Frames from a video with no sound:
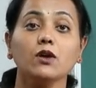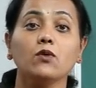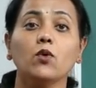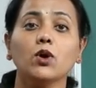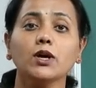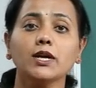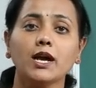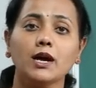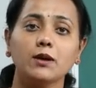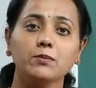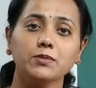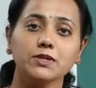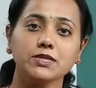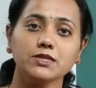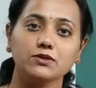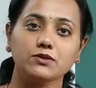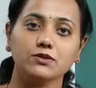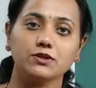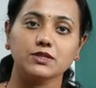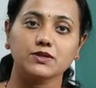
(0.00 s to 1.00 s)
What
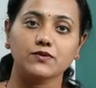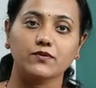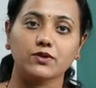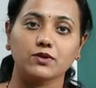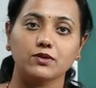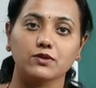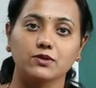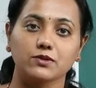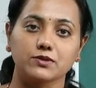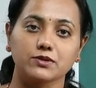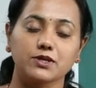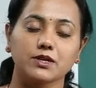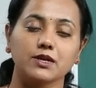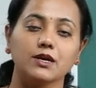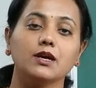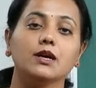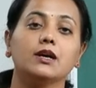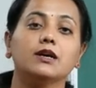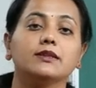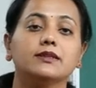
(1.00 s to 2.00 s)
happens to this fructose?
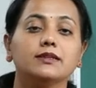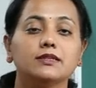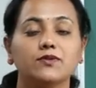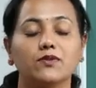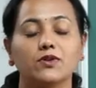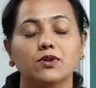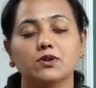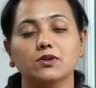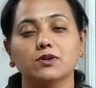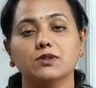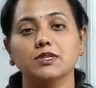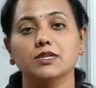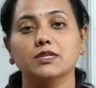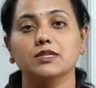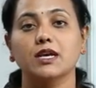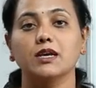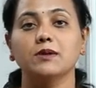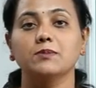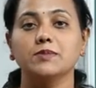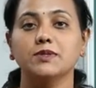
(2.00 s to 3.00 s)
This fructose
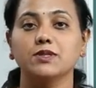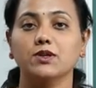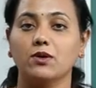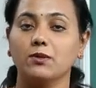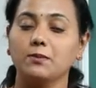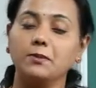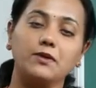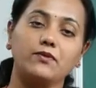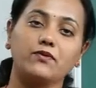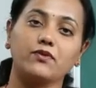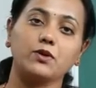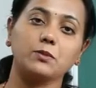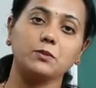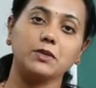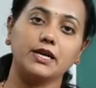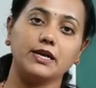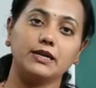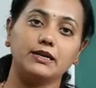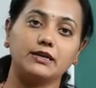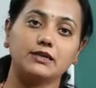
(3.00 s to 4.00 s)
is absorbed from
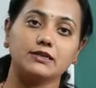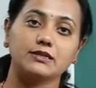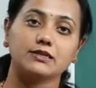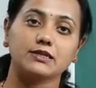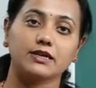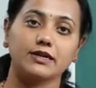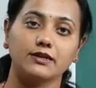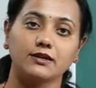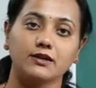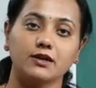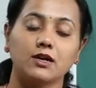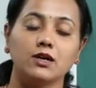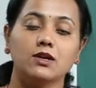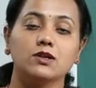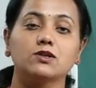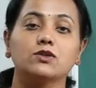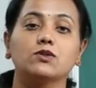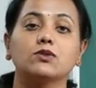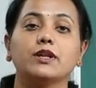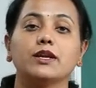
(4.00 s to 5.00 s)
the intestine.
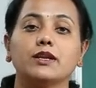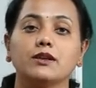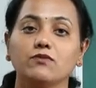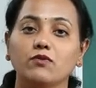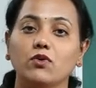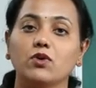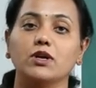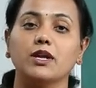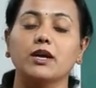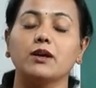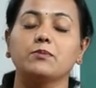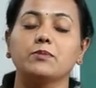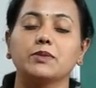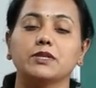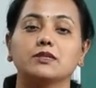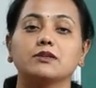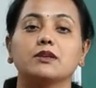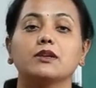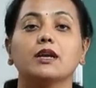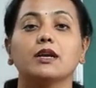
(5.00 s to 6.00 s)
So then what
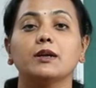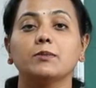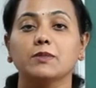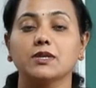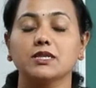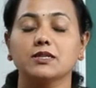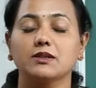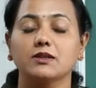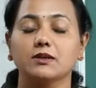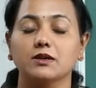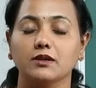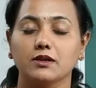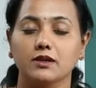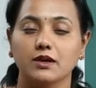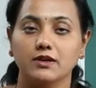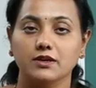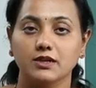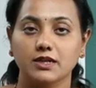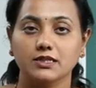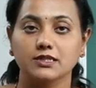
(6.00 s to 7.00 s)
happens?
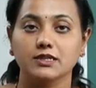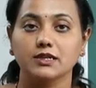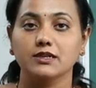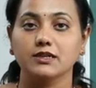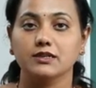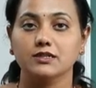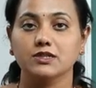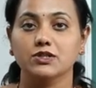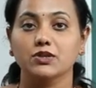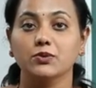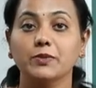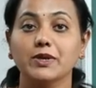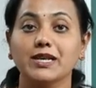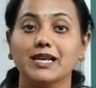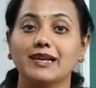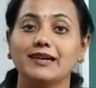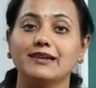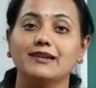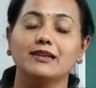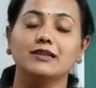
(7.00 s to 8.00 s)
Does it
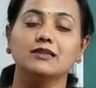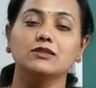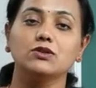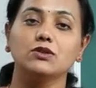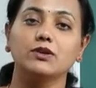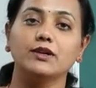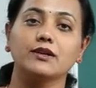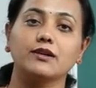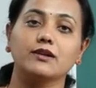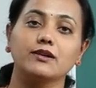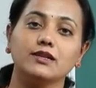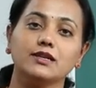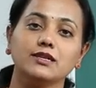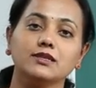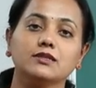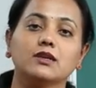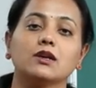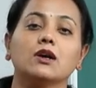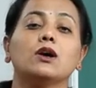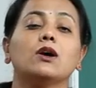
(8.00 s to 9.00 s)
stimulate insulin
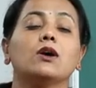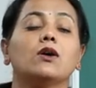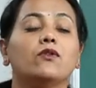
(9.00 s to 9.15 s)
release?